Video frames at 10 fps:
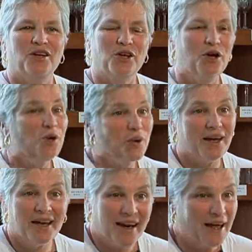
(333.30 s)
you
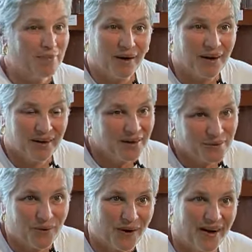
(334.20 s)
get a bottle
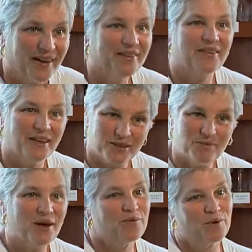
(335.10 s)
of wine that is
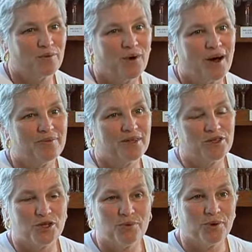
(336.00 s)
made from grapes
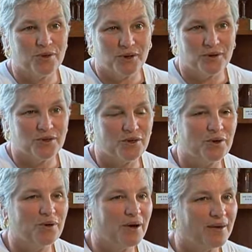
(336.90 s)
that you produced.
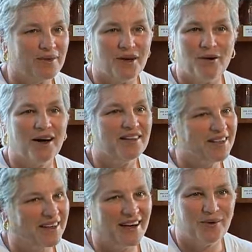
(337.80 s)
You have no
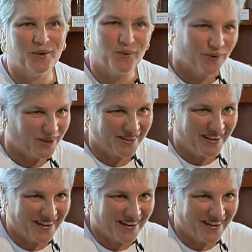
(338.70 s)
idea how rewarding